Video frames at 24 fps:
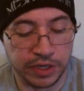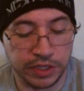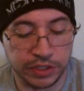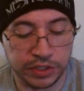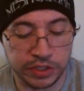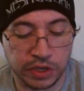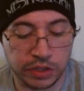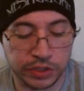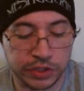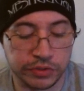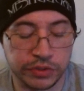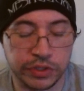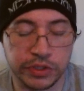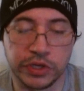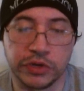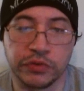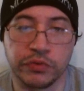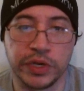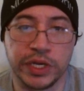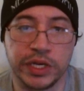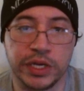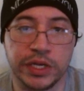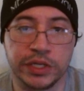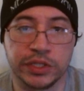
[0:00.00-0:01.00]
But it's also the
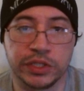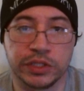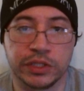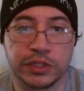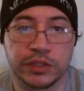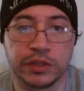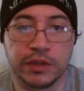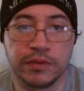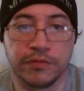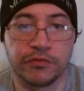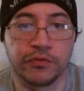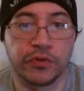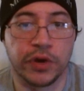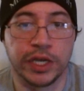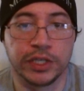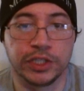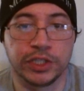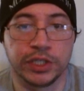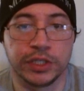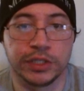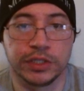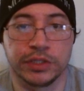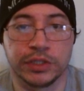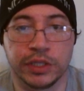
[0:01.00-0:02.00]
greenest, the
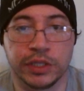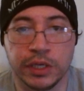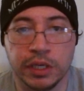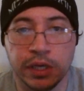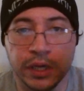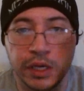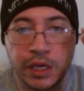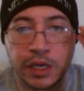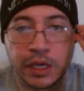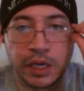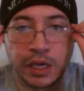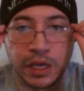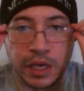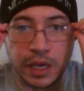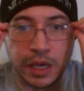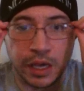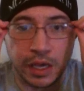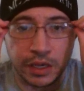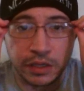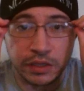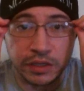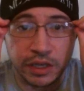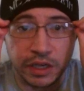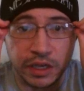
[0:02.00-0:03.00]
freshest,
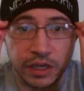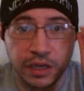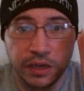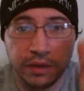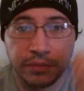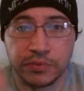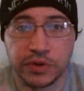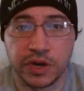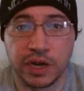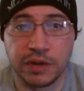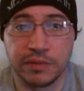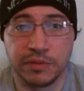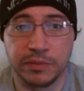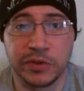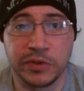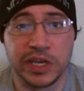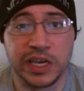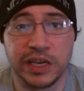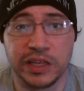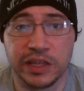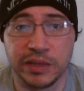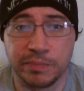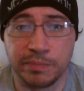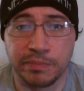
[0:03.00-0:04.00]
and
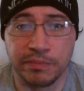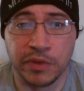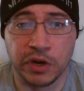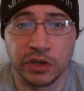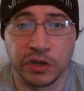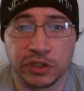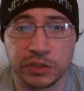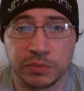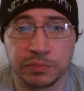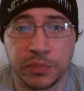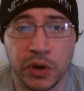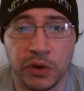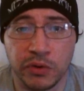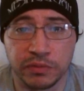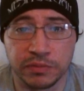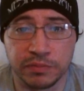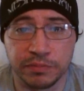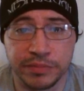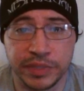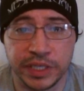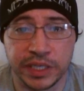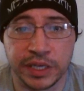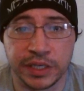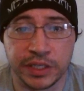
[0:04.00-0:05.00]
probably the most
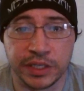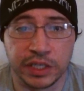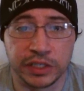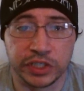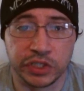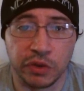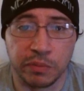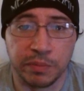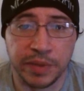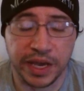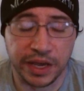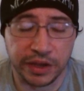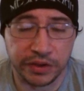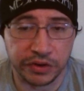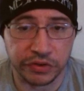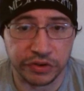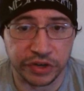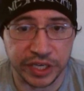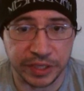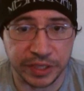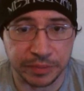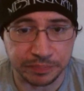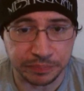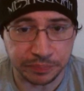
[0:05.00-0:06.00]
potent because it's so
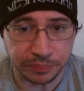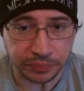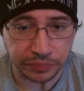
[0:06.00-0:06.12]
powdery.